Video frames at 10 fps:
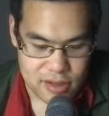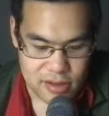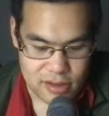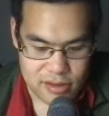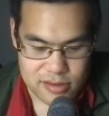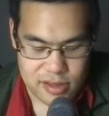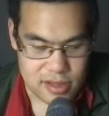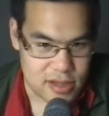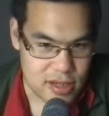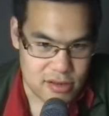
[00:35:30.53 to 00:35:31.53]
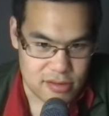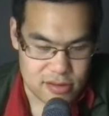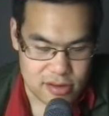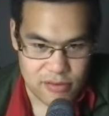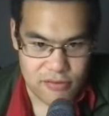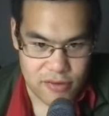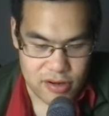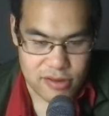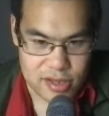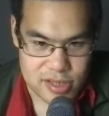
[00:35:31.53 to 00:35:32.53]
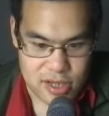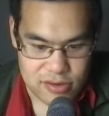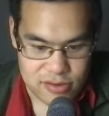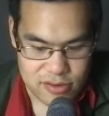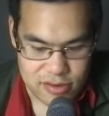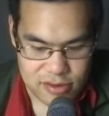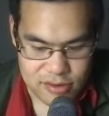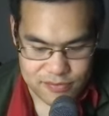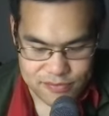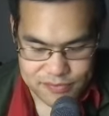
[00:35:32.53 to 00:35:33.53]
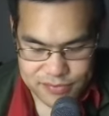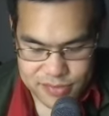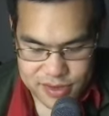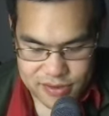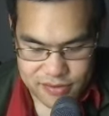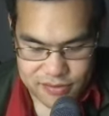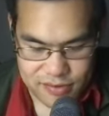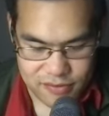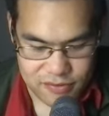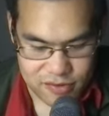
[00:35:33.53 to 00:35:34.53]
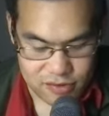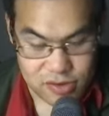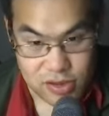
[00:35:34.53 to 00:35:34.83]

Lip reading: that can, figure things out, for the whole